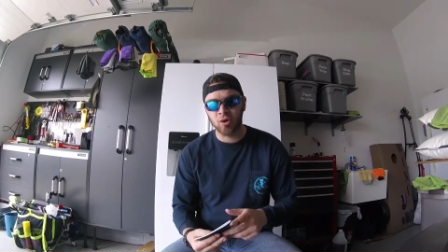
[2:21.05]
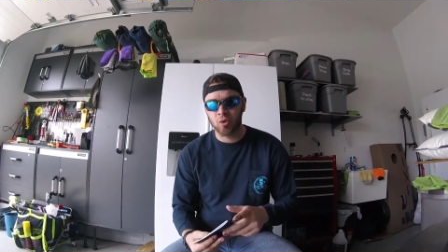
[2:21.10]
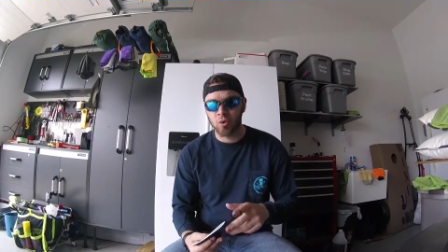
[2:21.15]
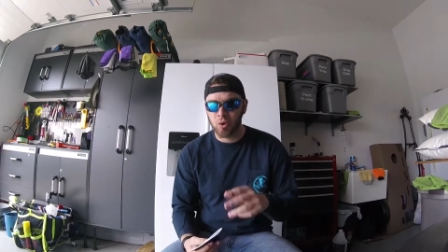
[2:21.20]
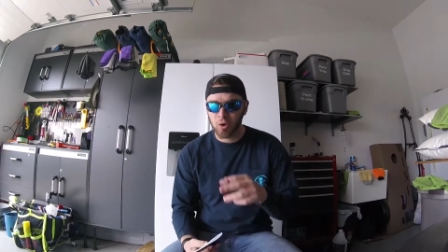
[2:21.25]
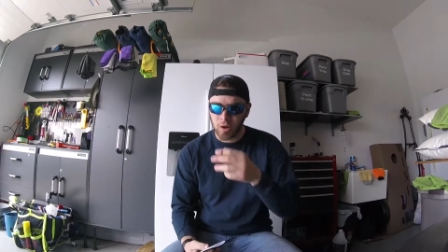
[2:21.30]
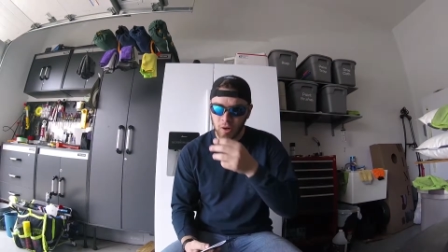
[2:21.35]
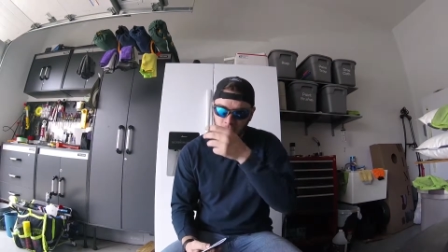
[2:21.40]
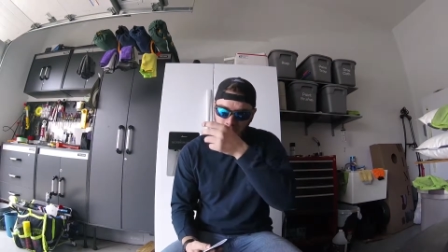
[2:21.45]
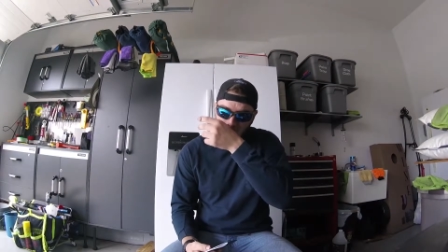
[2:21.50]

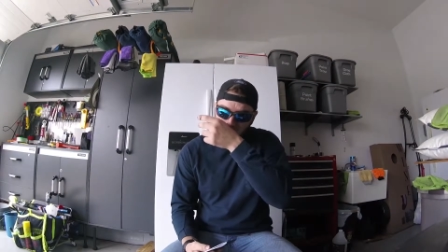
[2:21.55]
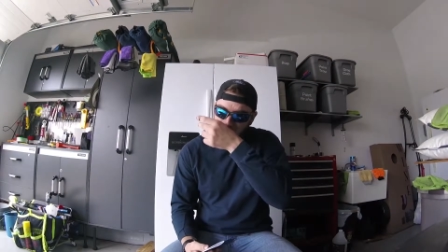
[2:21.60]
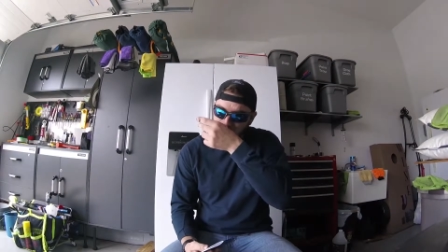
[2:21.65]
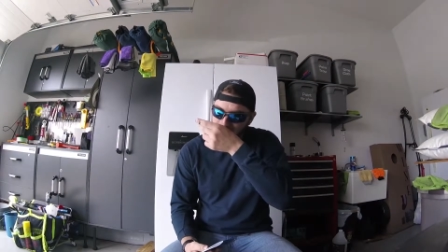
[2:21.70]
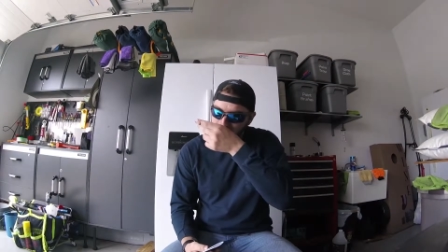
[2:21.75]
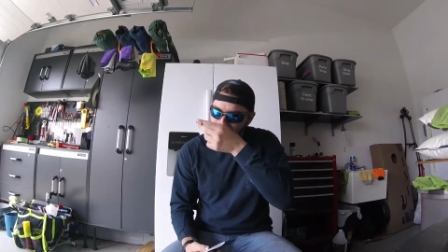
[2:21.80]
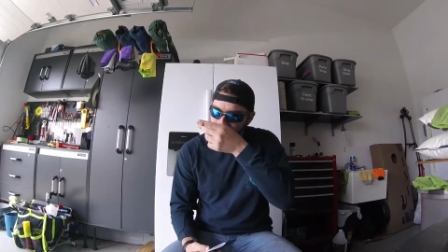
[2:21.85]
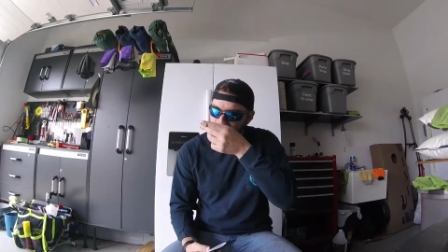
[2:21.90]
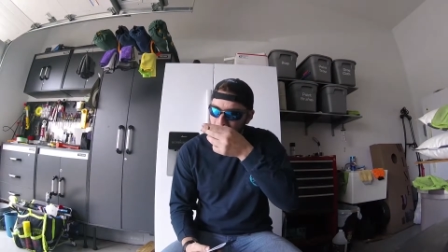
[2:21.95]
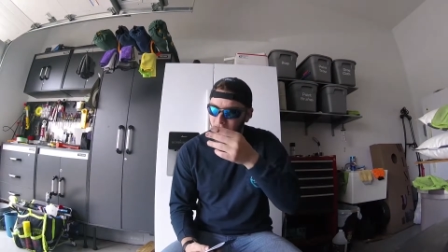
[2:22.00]
Or
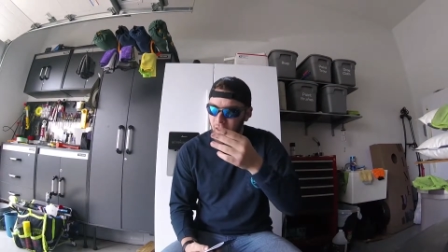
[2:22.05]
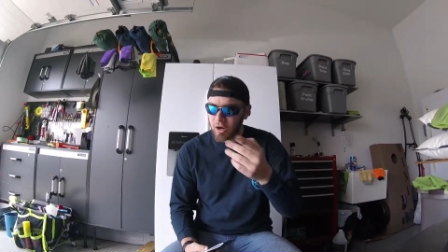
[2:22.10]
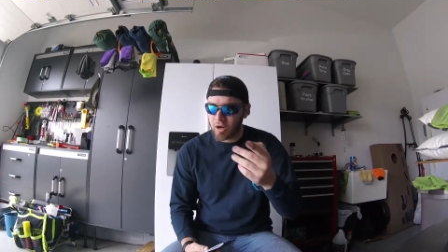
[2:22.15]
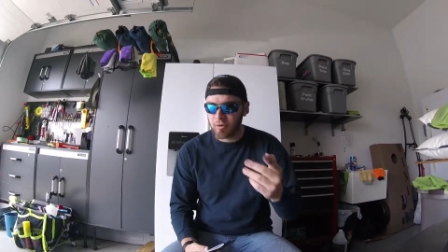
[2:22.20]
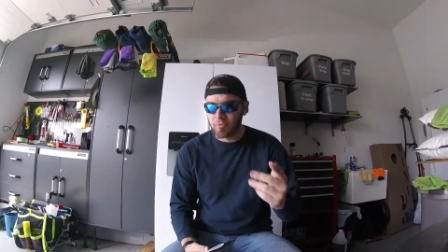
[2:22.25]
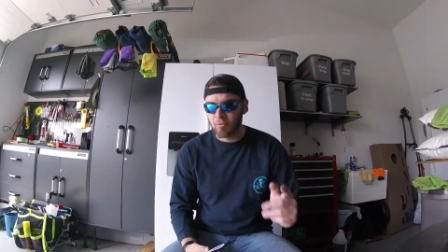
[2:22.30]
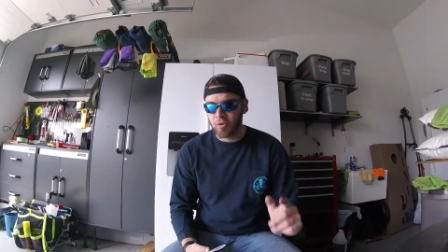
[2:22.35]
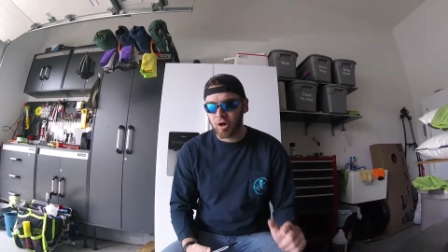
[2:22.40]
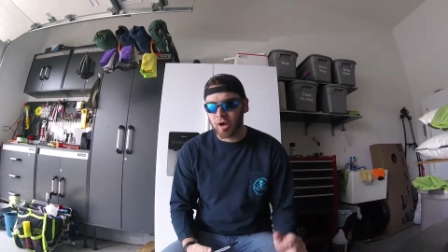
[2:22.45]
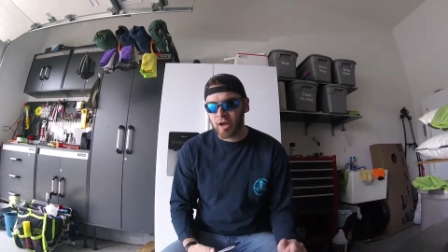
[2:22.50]

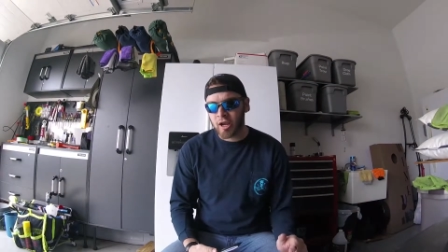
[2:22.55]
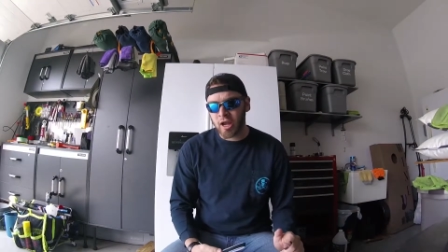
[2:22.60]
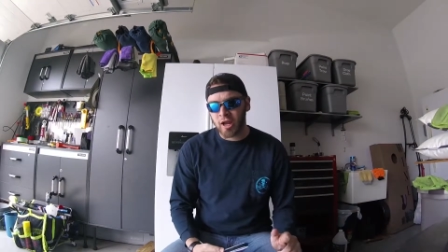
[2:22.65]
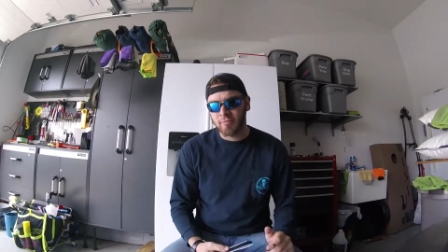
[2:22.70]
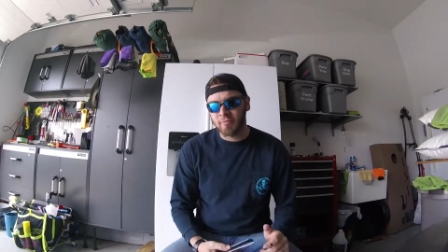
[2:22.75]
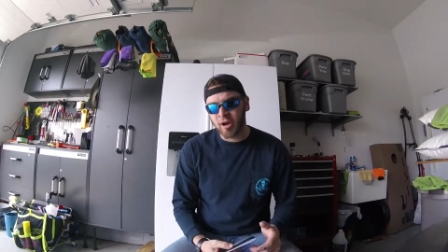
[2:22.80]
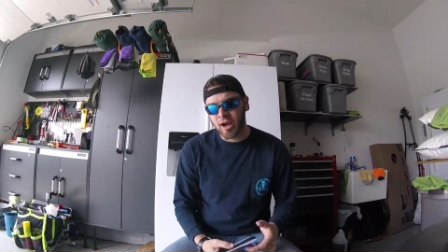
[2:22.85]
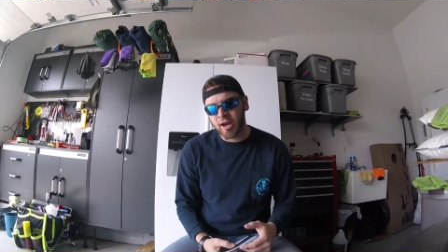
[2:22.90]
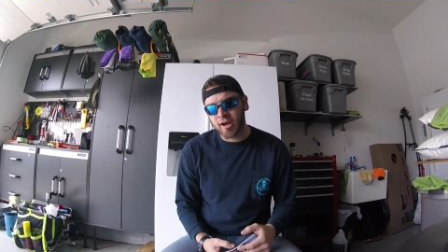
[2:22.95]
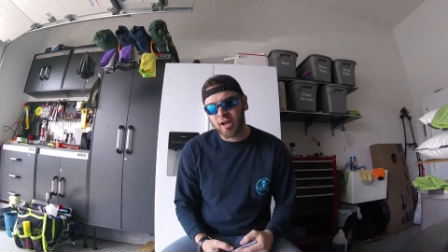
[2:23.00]
where I
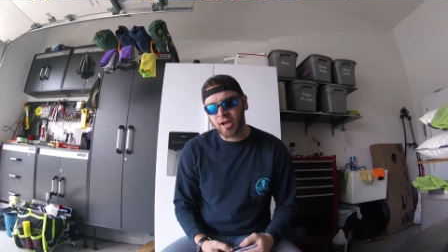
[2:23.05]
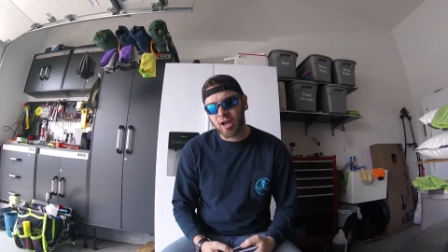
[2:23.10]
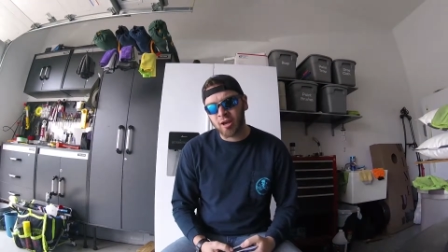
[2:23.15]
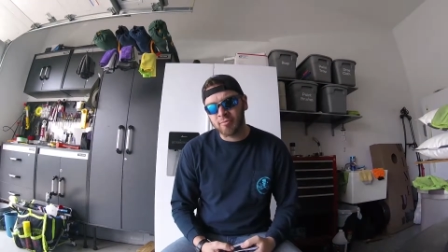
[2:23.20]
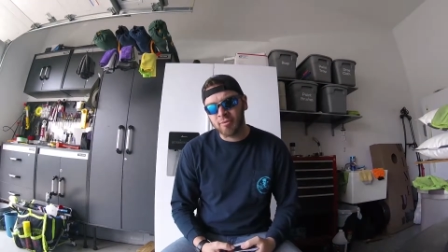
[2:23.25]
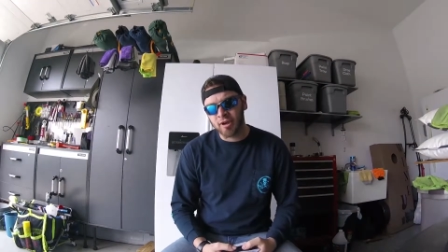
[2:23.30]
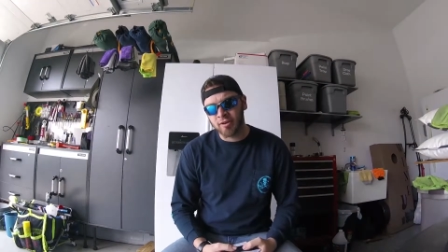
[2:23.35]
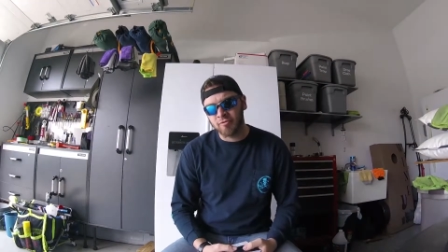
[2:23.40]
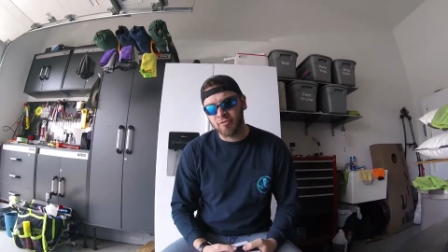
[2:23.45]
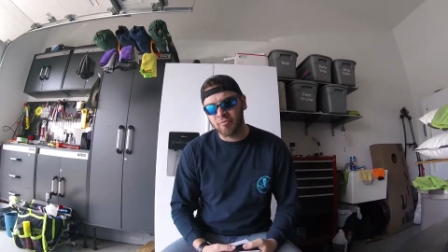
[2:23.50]
got
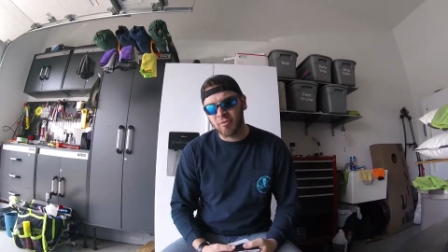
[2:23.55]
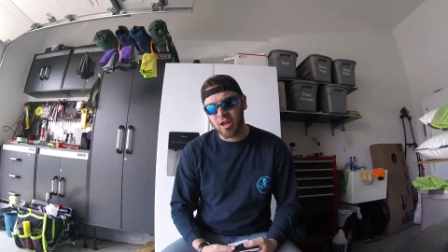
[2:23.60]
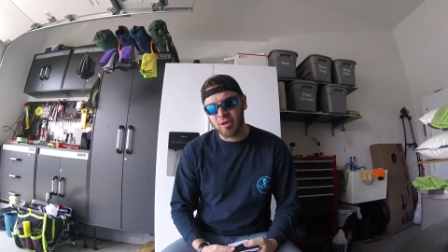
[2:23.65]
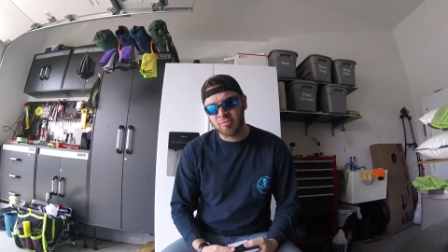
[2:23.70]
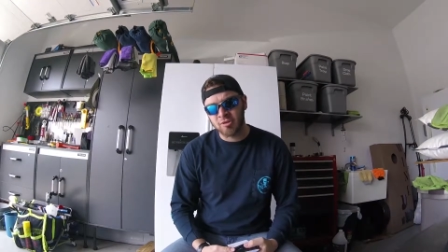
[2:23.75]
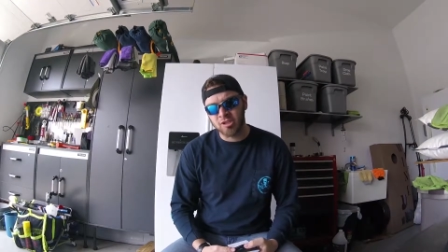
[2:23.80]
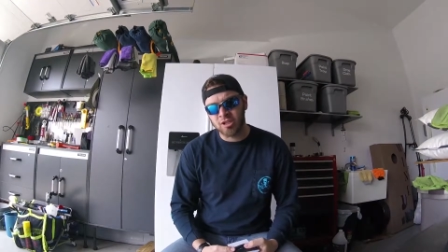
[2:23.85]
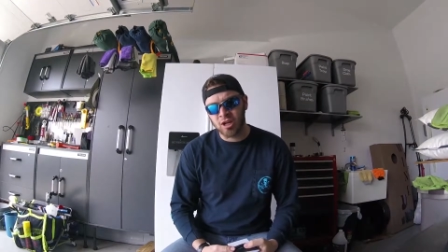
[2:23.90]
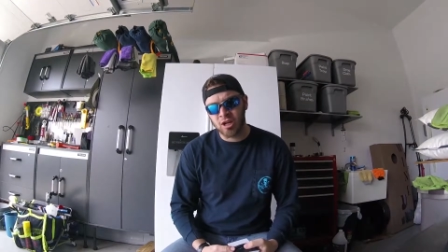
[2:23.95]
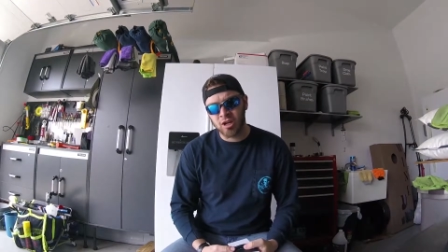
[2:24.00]
mine from
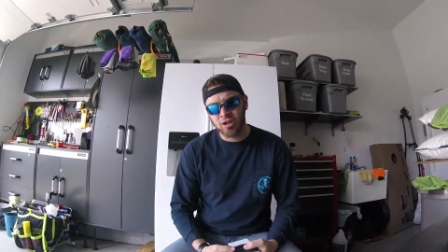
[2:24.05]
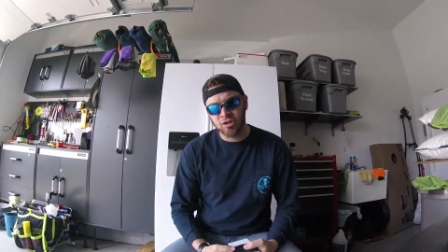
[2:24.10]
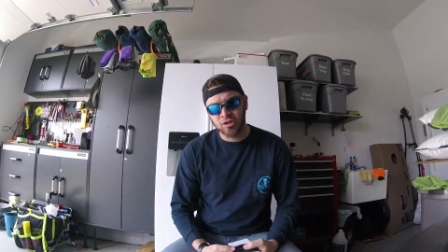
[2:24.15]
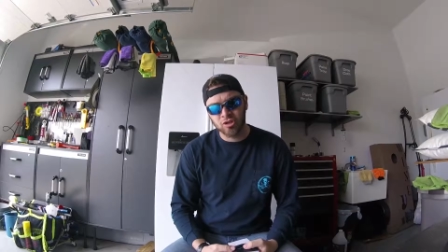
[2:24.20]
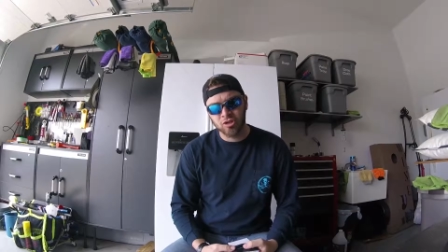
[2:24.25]
Amazon.